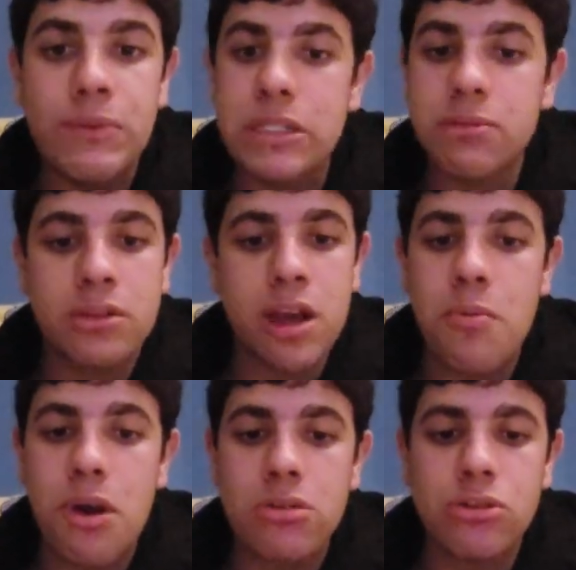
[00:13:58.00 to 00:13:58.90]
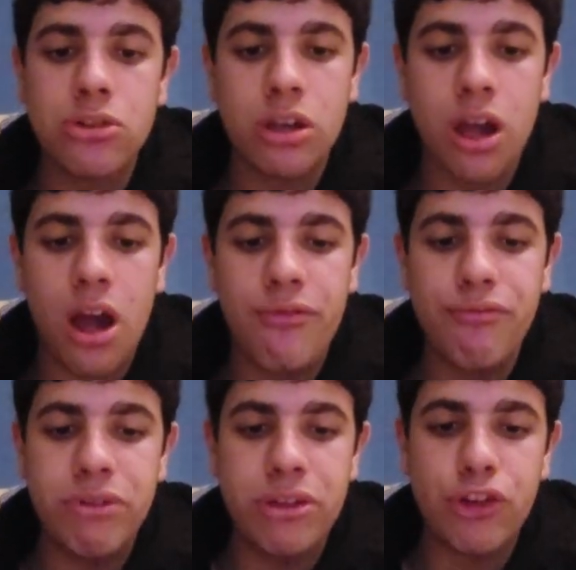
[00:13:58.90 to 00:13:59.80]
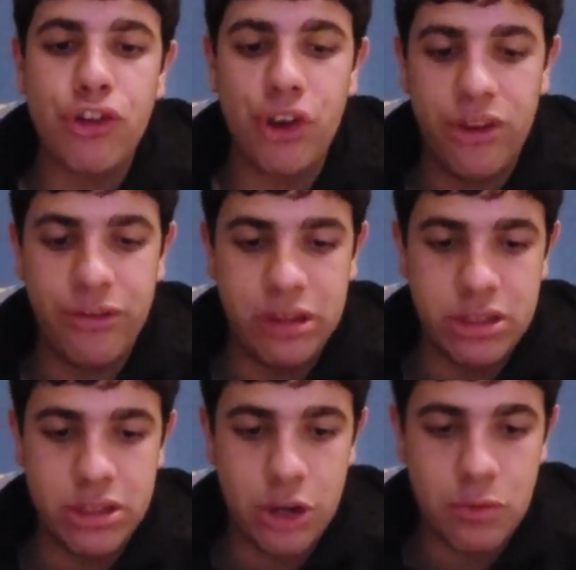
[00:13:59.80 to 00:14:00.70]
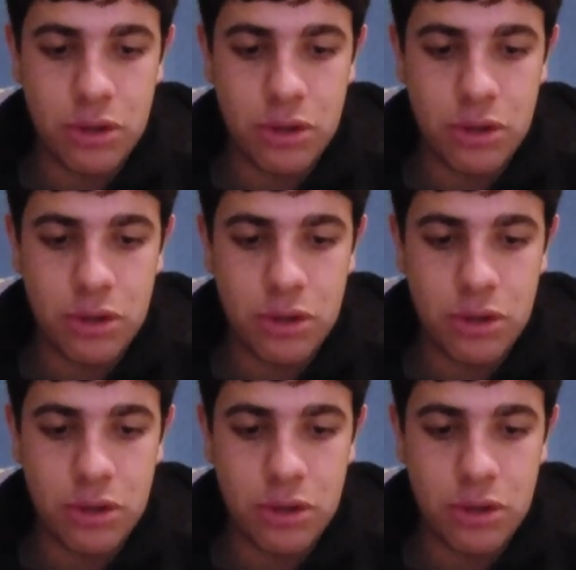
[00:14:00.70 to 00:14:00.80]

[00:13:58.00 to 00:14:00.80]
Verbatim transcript: me some Sour Patch, like, I've been craving this Sour